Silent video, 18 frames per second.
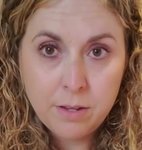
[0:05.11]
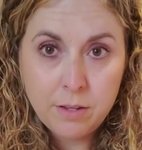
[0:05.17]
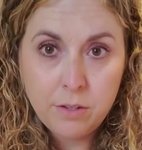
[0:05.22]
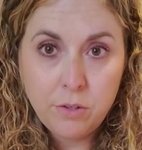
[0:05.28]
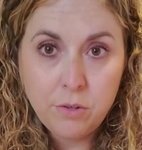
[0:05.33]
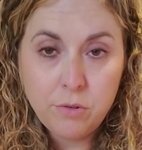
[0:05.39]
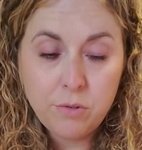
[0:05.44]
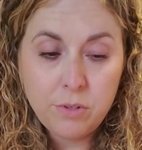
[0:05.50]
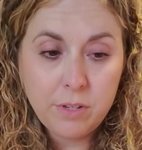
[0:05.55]

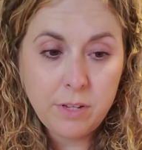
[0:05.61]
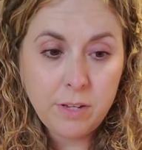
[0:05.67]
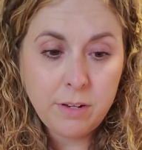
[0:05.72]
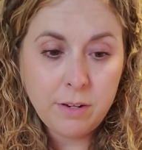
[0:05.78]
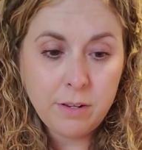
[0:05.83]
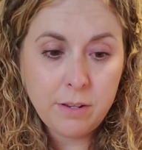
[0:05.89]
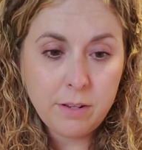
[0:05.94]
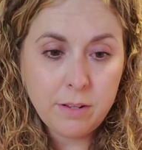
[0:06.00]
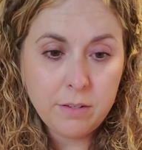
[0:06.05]

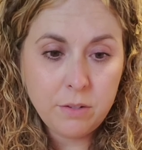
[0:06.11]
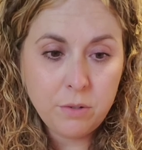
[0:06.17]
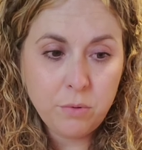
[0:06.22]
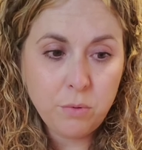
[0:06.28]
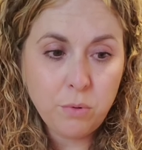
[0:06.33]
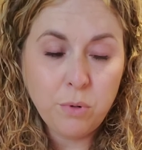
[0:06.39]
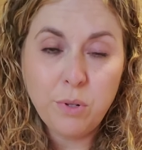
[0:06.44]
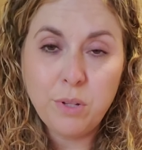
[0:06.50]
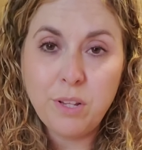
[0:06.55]
using the
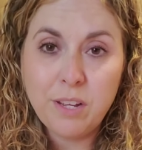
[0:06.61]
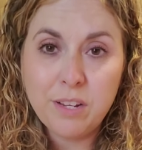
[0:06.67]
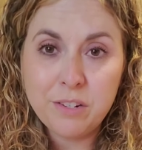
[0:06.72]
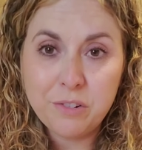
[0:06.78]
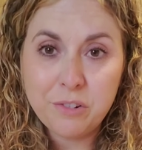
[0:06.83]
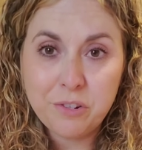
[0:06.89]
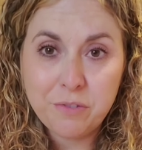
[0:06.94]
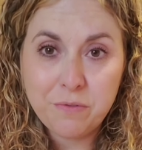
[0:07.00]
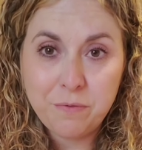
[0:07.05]
school
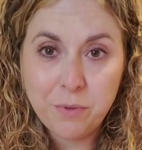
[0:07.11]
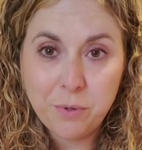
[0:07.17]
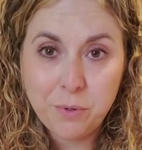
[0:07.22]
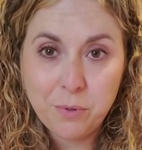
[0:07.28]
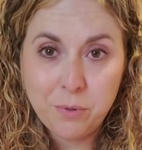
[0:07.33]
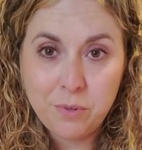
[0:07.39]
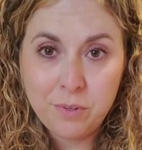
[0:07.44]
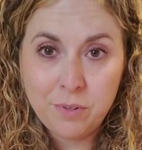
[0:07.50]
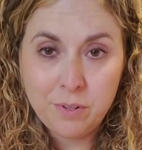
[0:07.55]
lunch
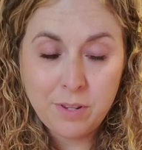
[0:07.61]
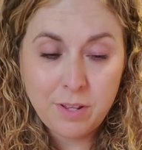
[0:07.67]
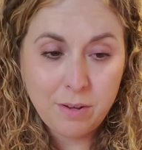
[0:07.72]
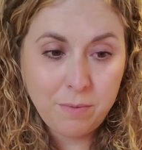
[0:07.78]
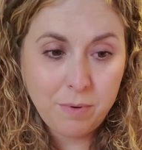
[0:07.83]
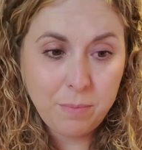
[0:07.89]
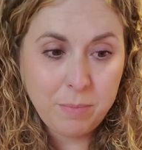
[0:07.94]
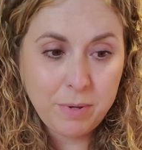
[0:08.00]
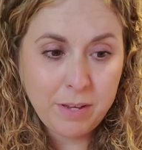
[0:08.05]
food that
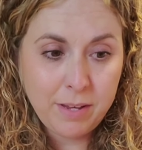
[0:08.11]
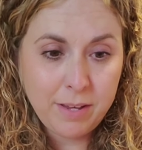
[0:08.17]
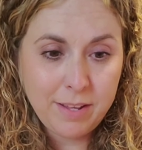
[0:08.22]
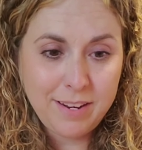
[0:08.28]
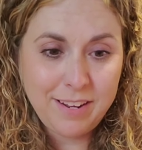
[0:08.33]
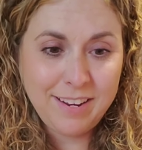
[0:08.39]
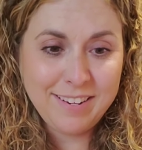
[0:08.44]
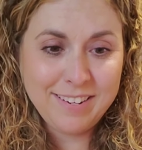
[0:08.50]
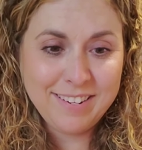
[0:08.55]
we've been
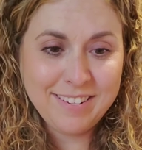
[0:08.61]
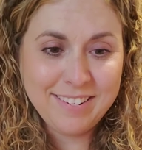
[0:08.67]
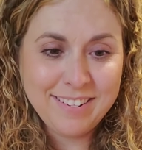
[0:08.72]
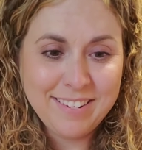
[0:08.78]
getting.